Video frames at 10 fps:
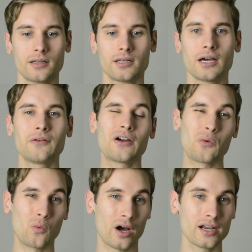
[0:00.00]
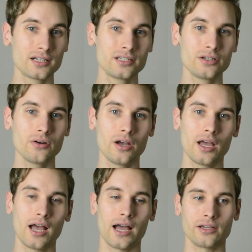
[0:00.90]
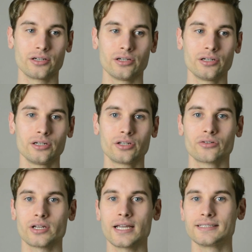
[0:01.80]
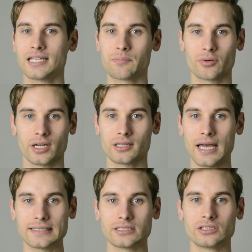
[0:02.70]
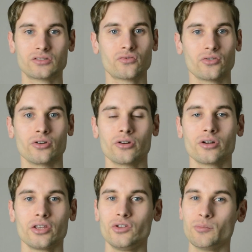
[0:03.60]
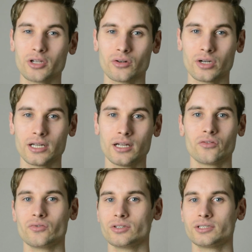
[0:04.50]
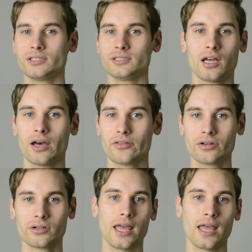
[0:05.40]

Now, if I wanted to, I could create separate classes for humanoid versus other,